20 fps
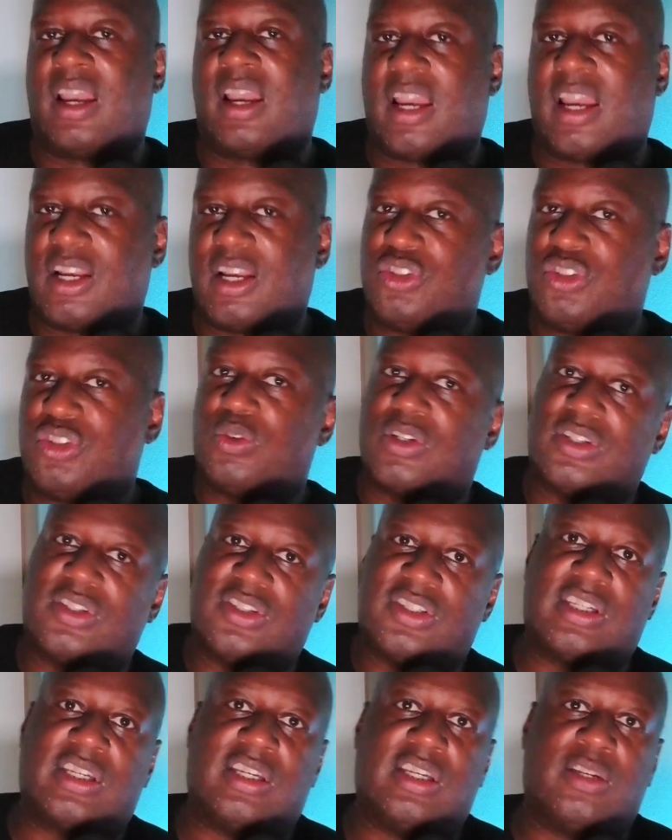As you can
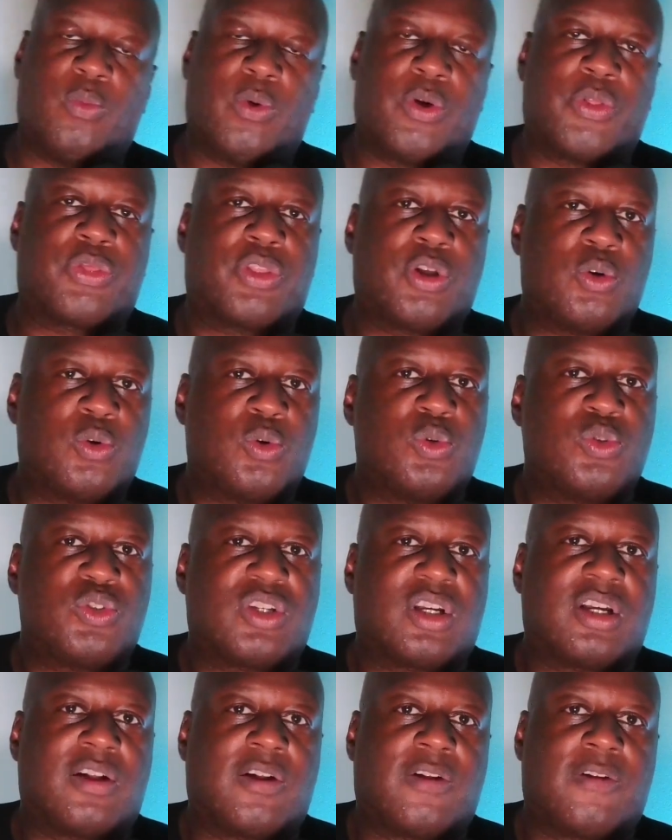see, with those
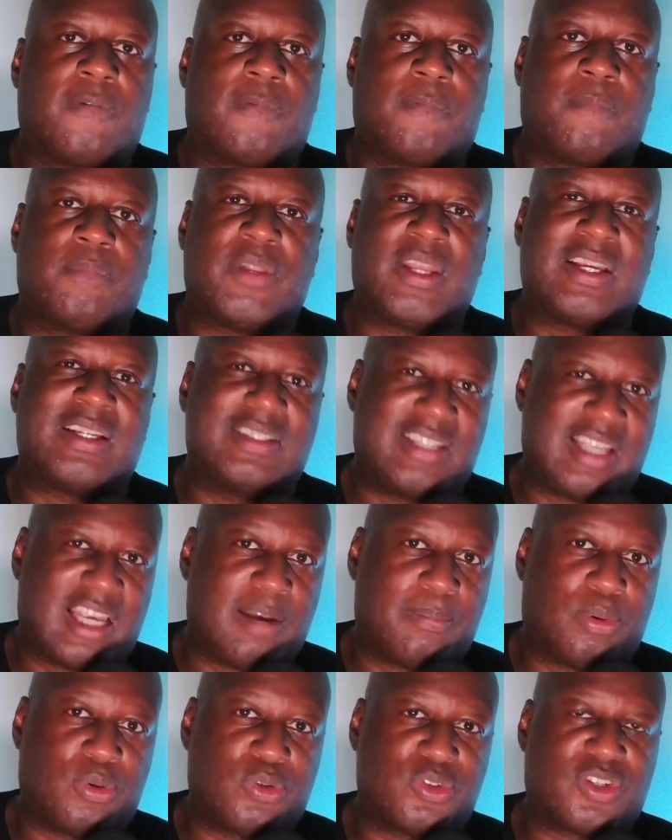
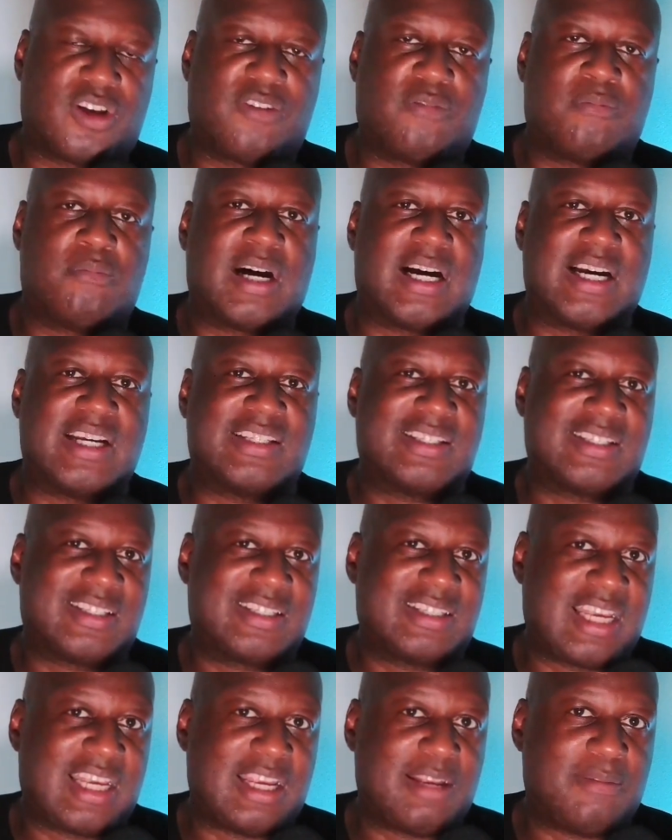examples of my
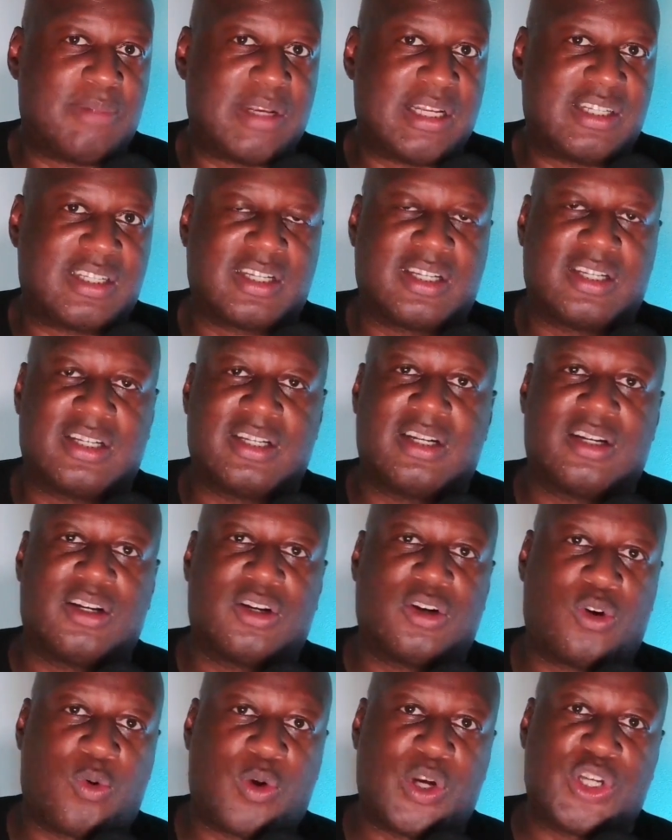statement
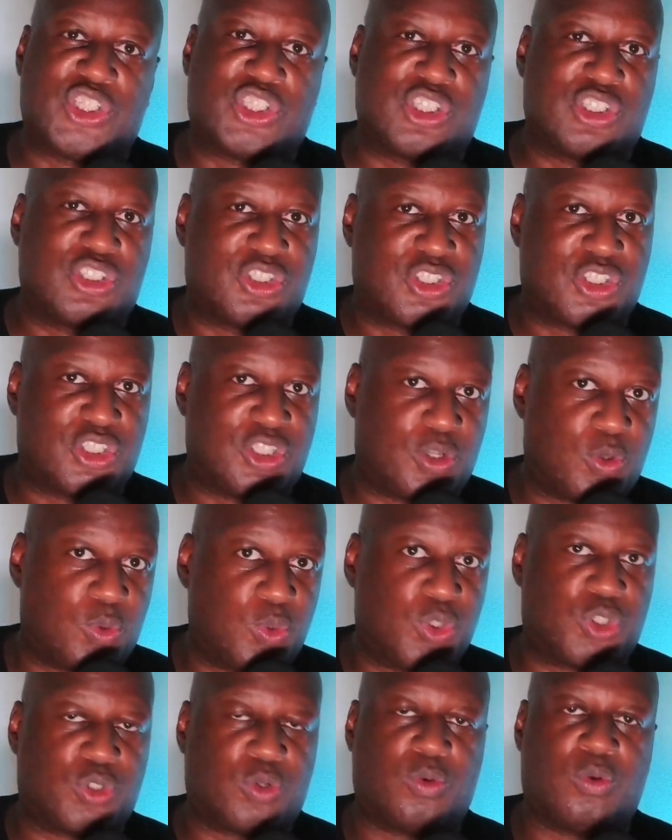question
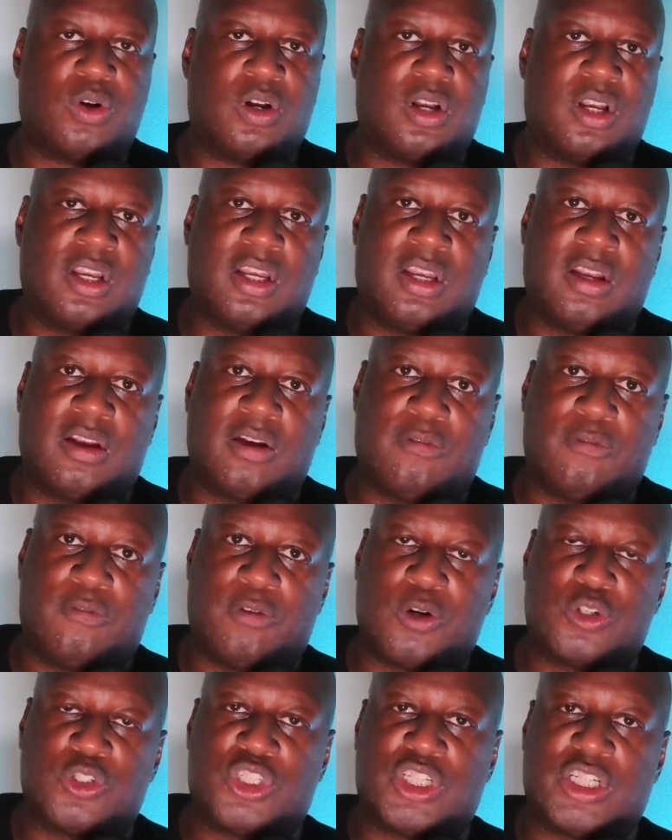social
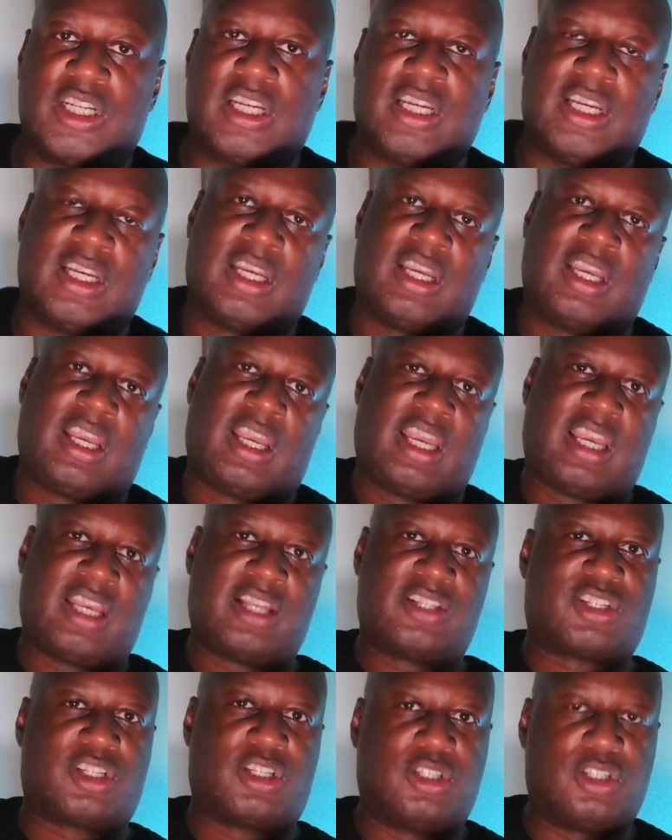version,
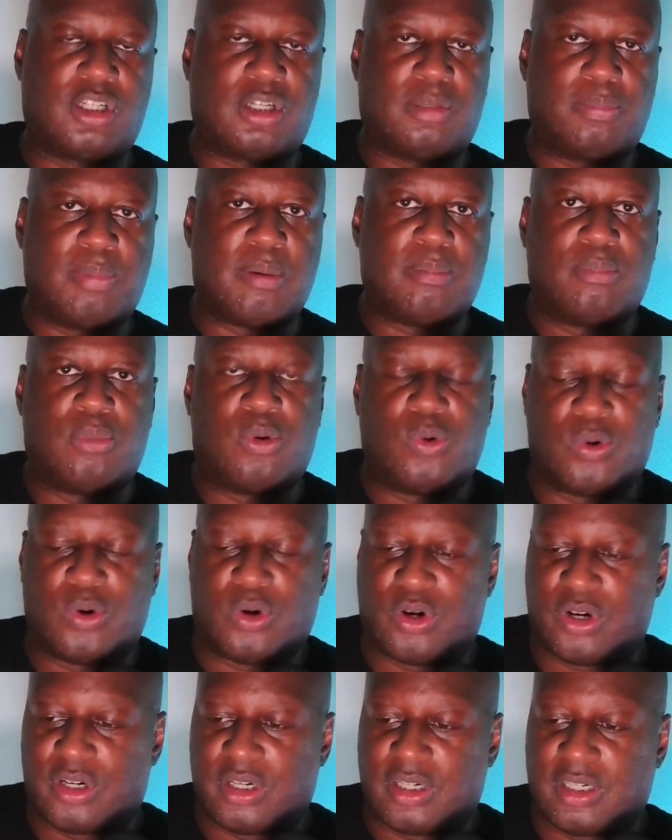it's a little bit
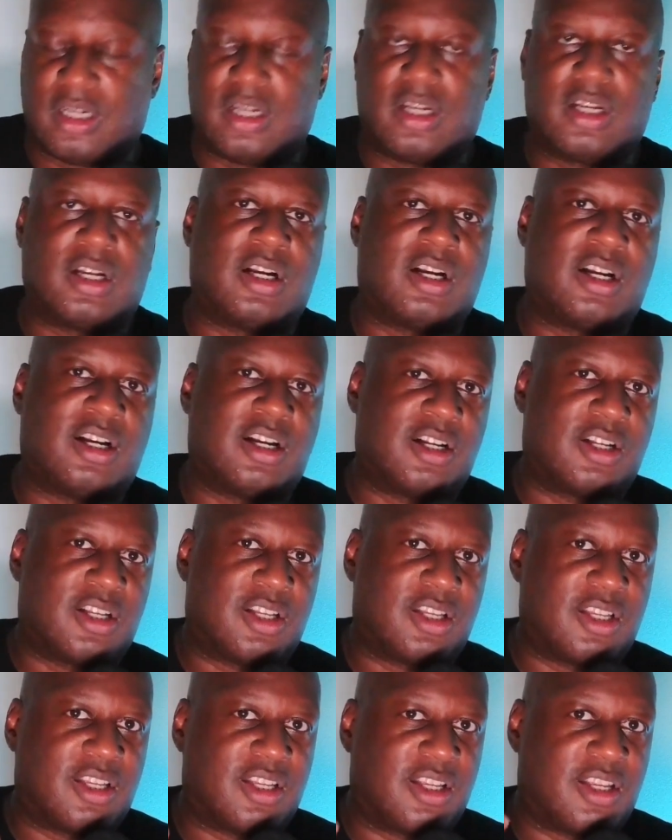more
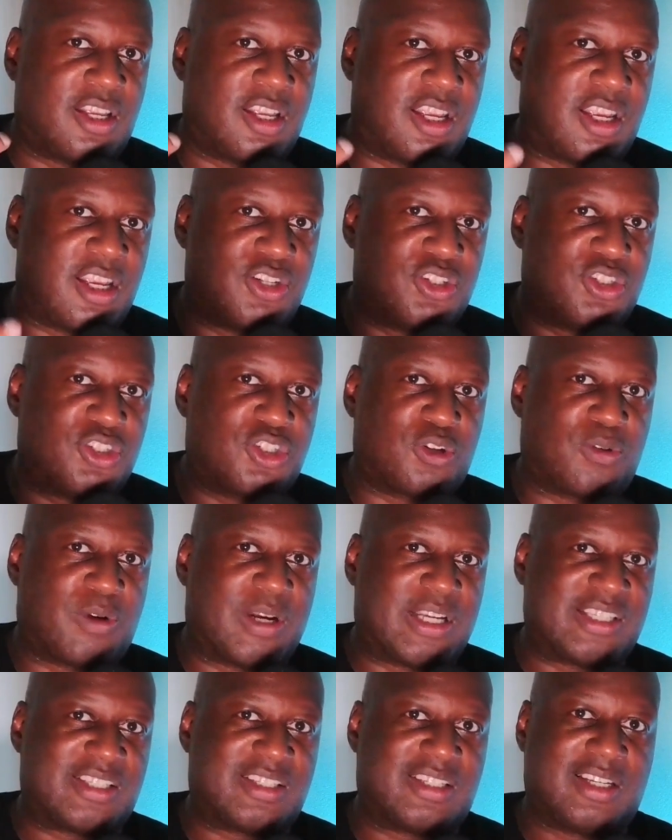
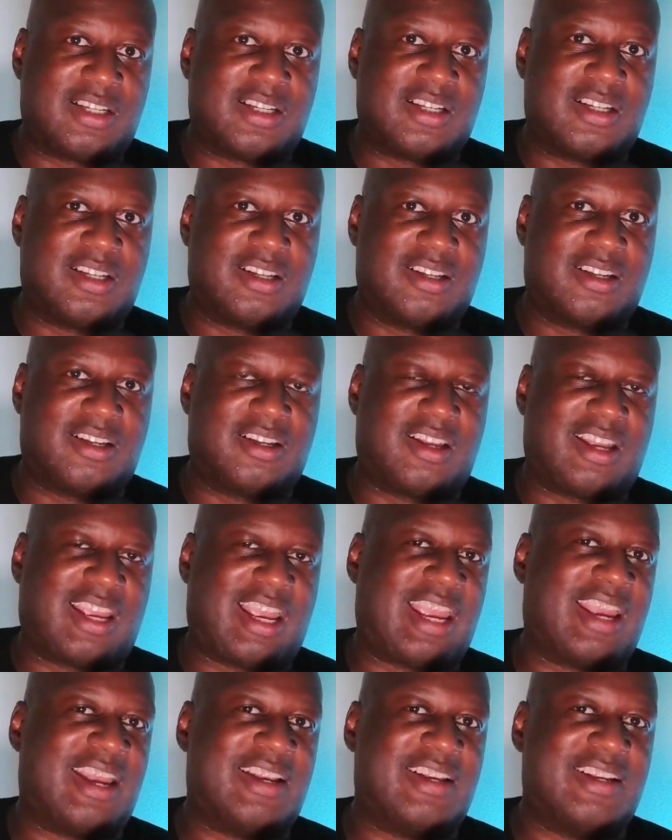interesting
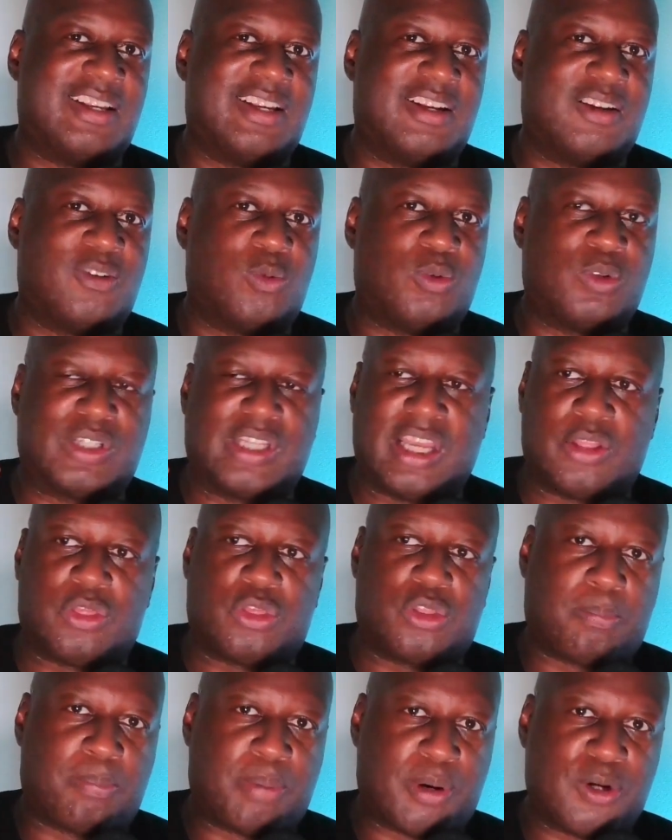and will get
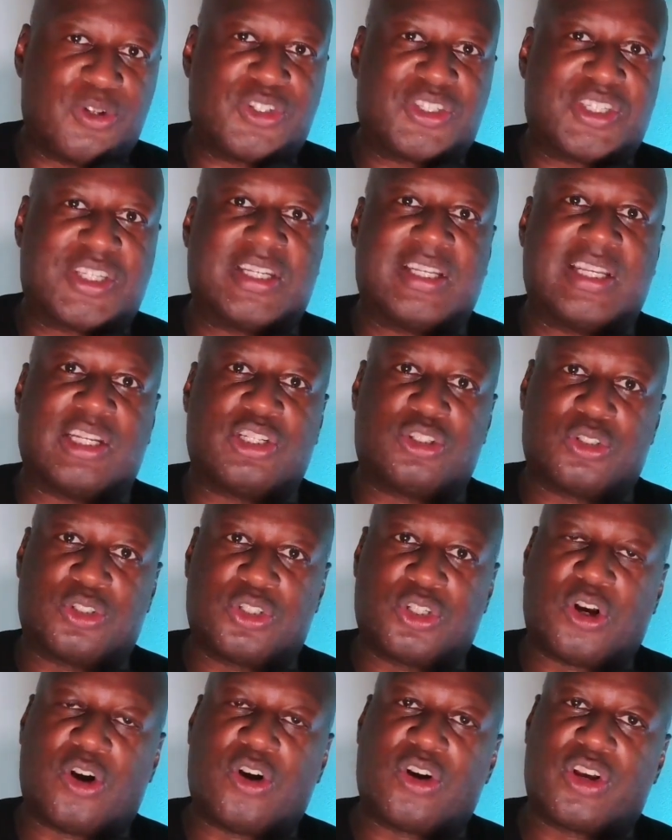the person that you're
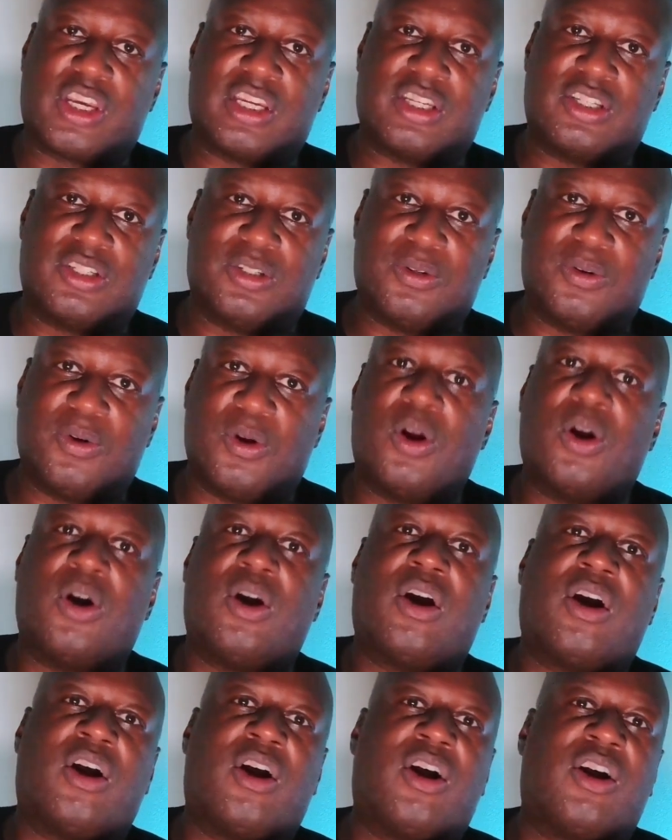talking
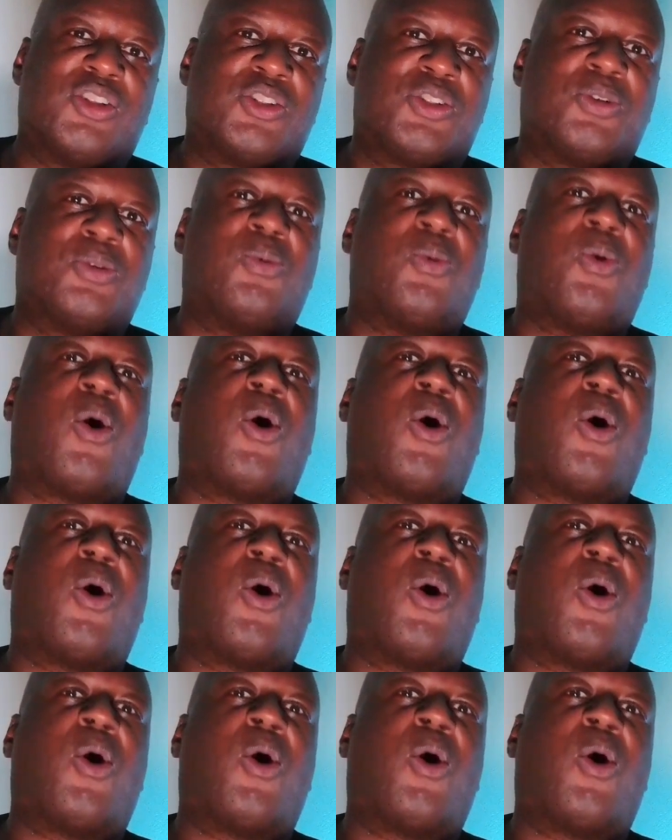to